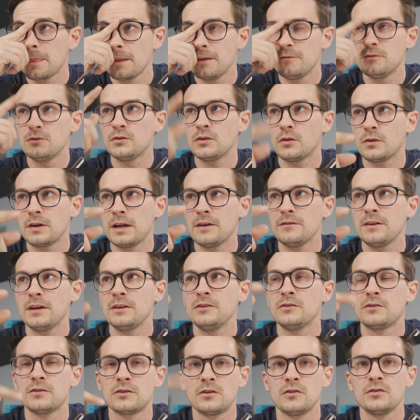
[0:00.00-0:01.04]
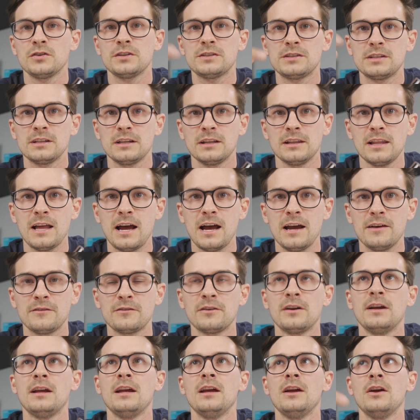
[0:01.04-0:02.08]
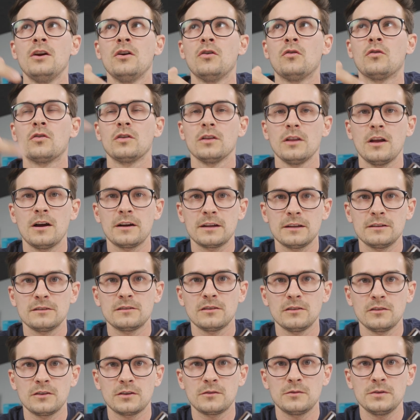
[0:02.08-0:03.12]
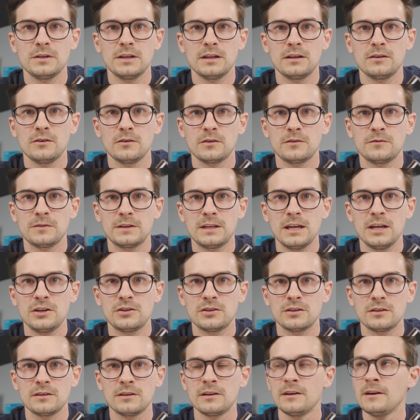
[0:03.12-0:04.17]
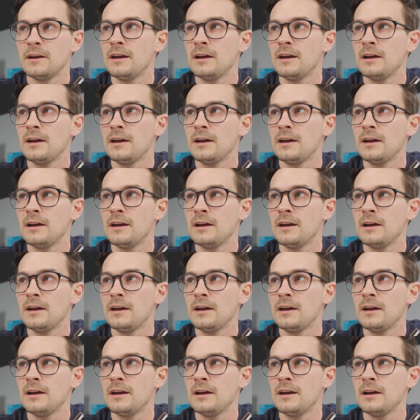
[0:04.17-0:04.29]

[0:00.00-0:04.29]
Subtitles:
If you don't have that, you can only see it live or log in to look when you get a notification.